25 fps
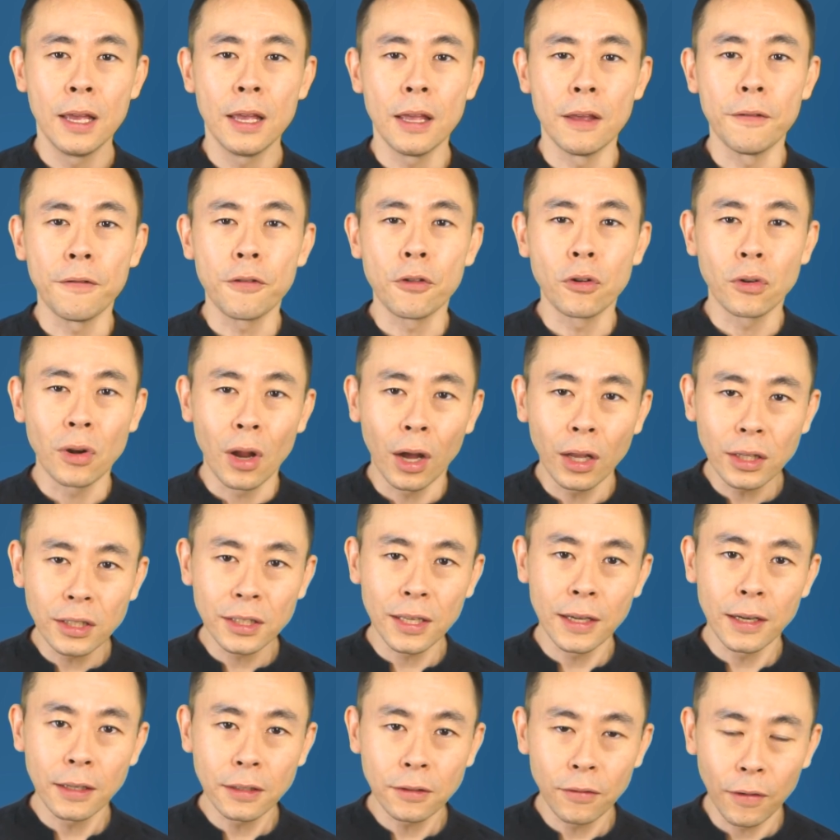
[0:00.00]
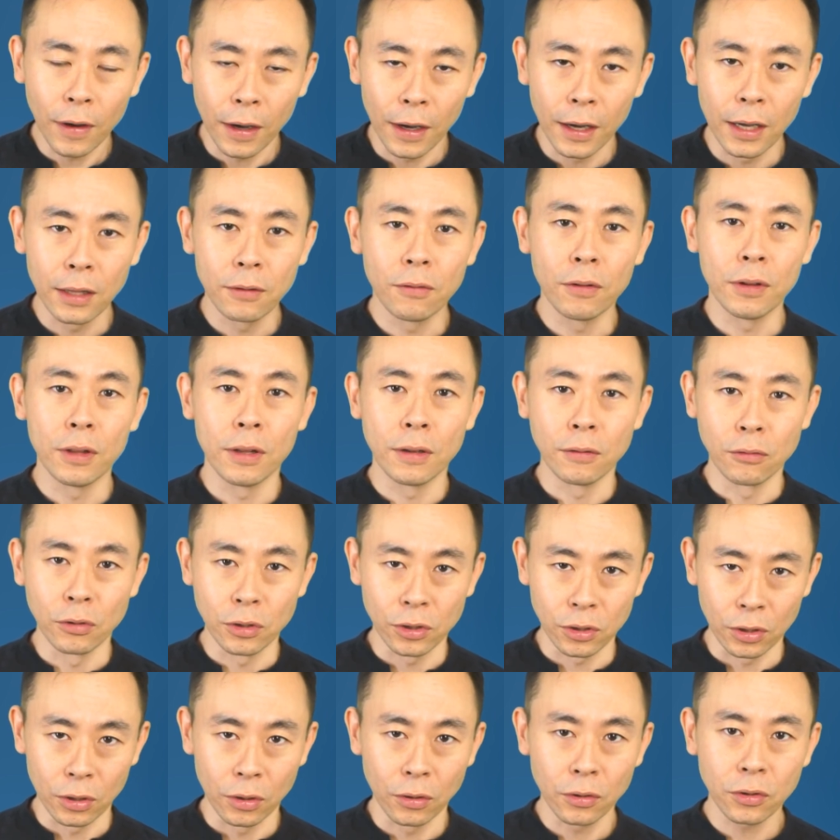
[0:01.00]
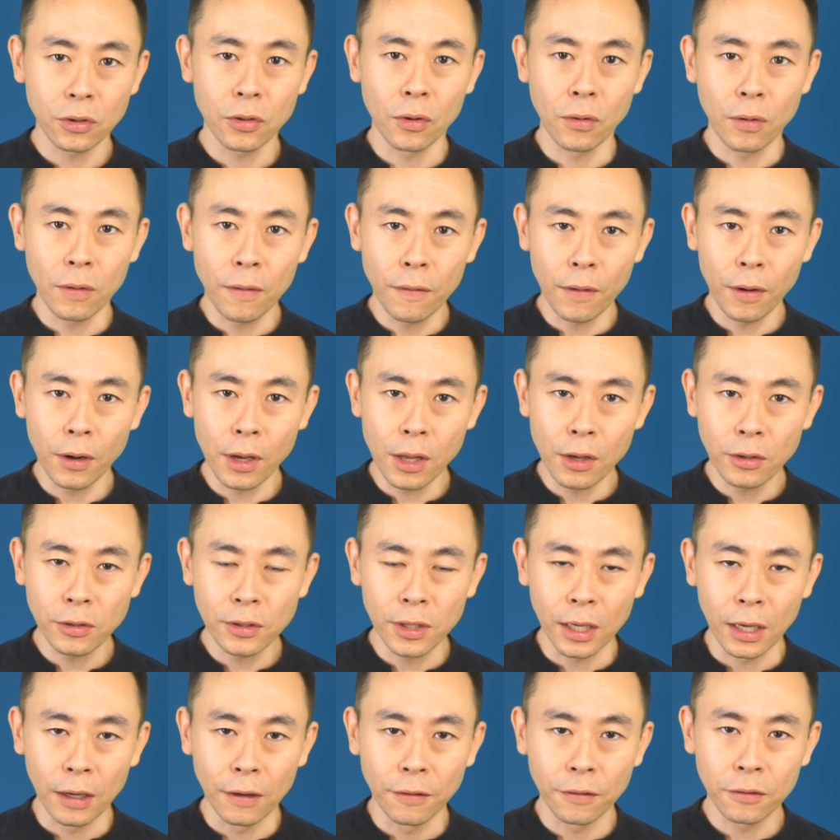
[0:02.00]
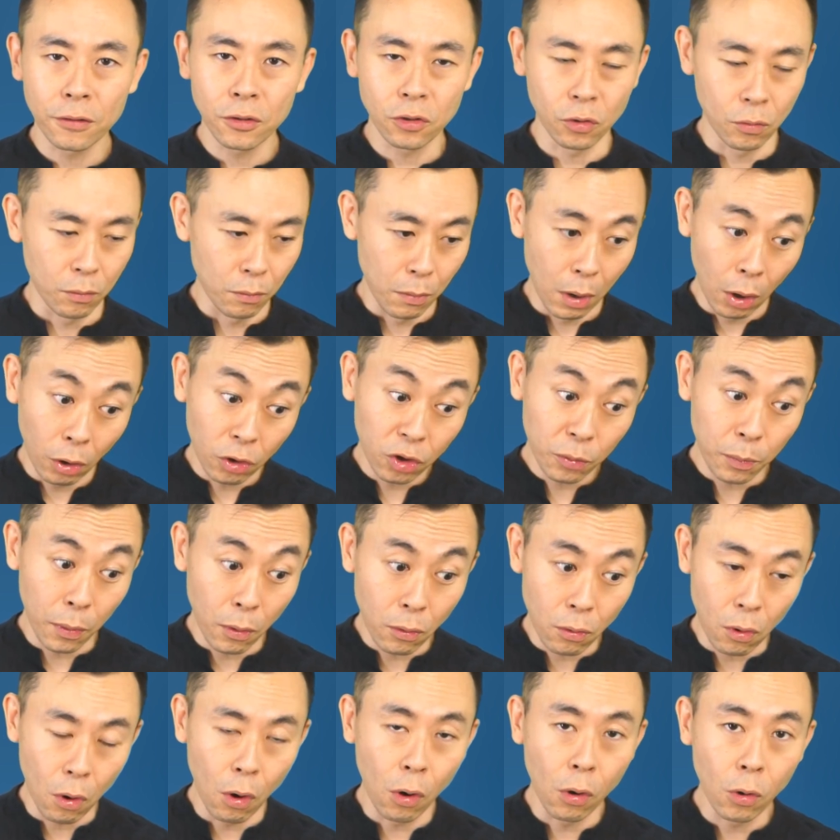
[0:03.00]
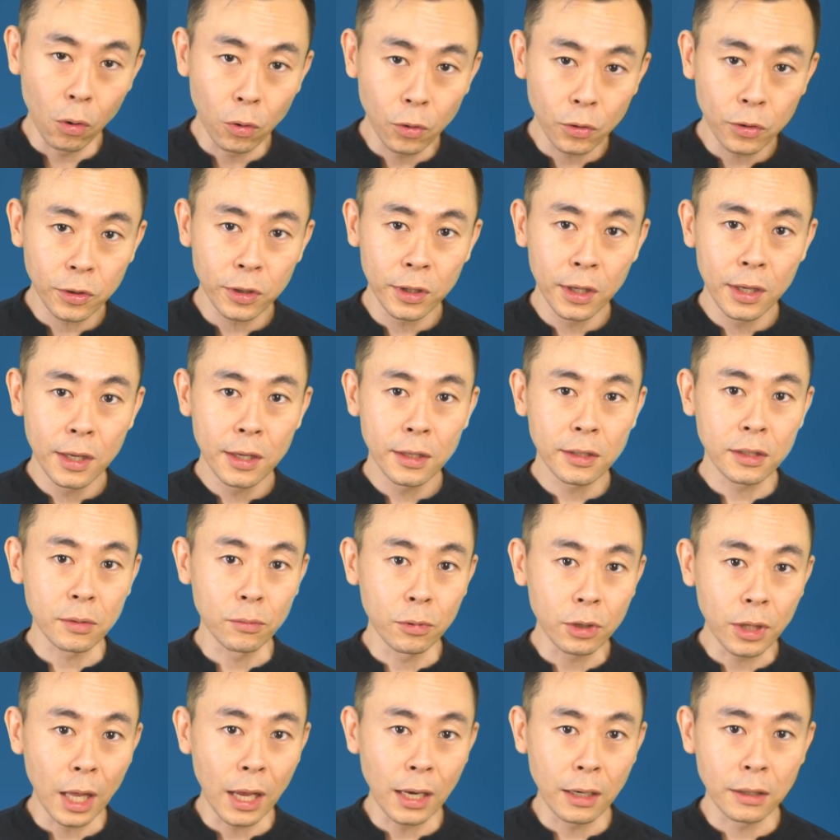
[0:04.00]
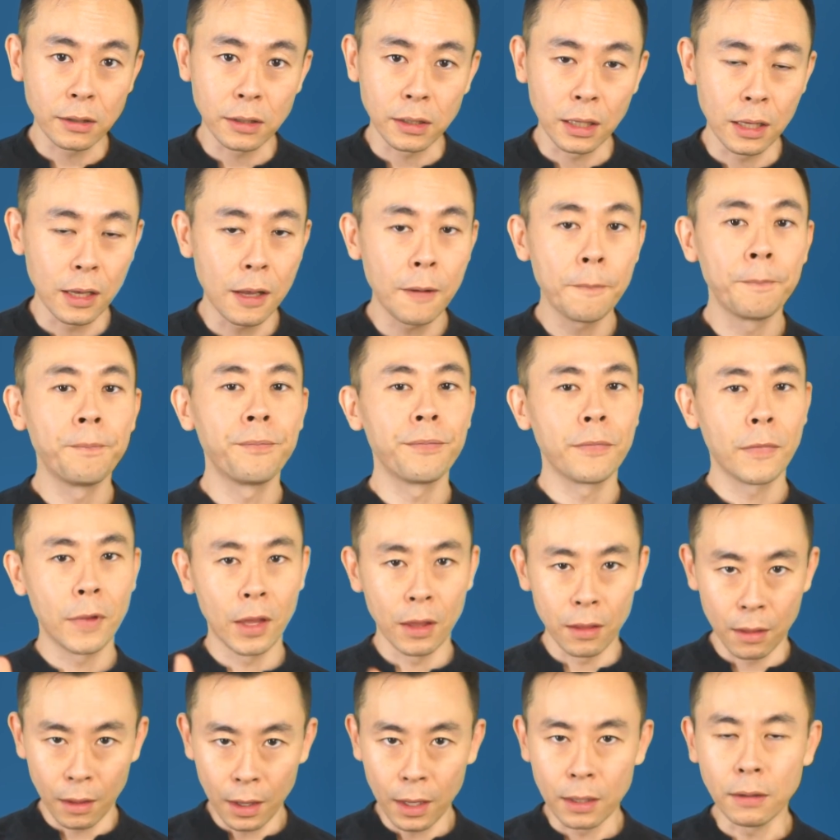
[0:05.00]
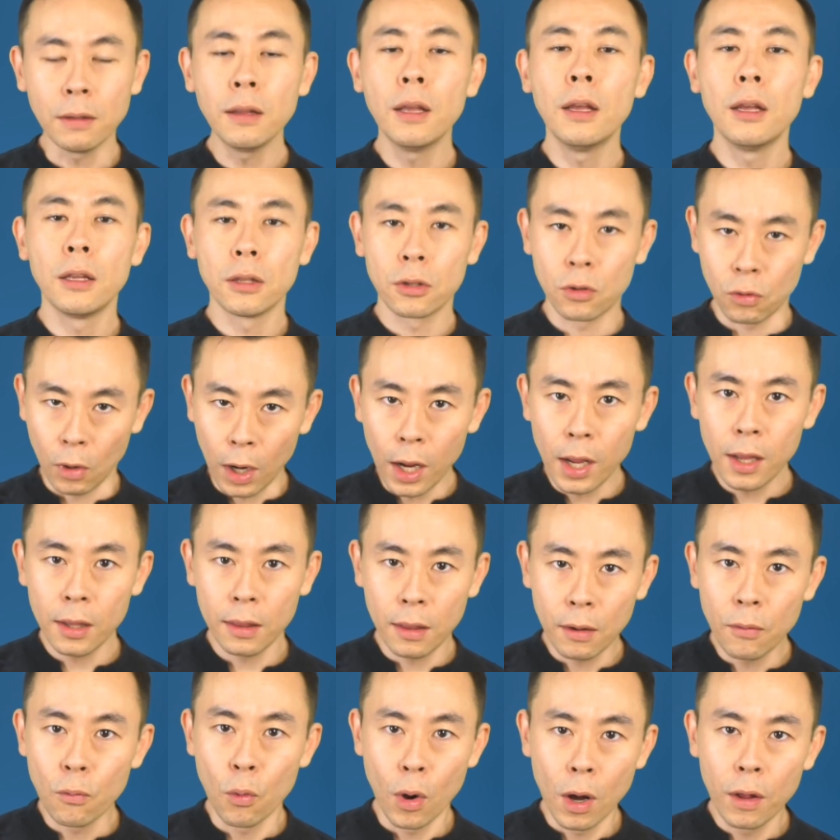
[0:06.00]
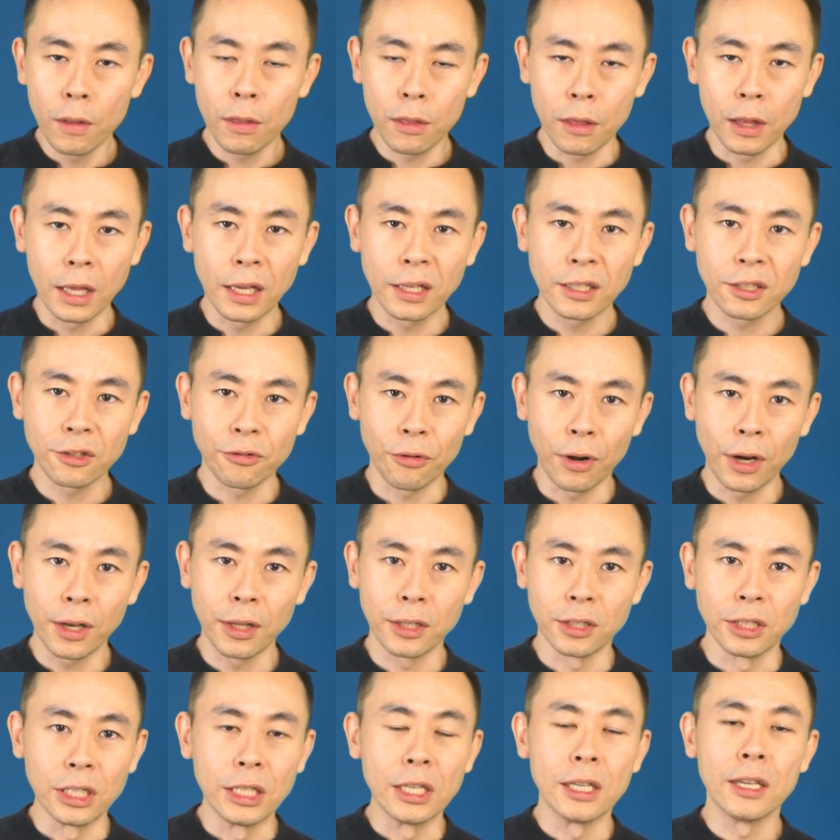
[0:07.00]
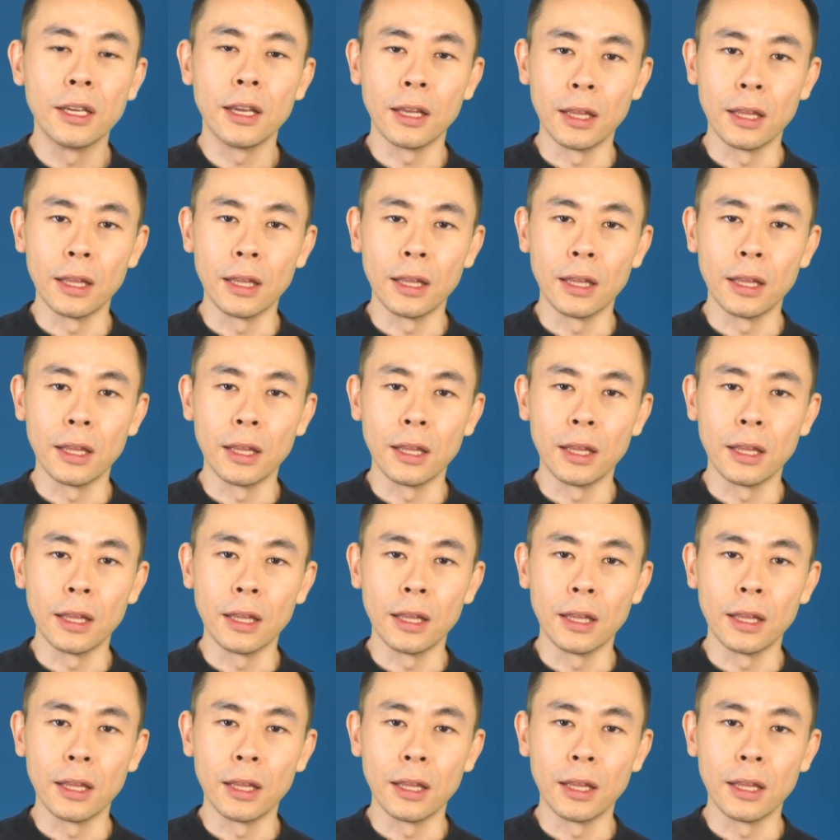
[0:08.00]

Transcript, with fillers: If you're not satisfied with the results, you're devoting yourself to multiple goals simultaneously, then try the one thing strategy.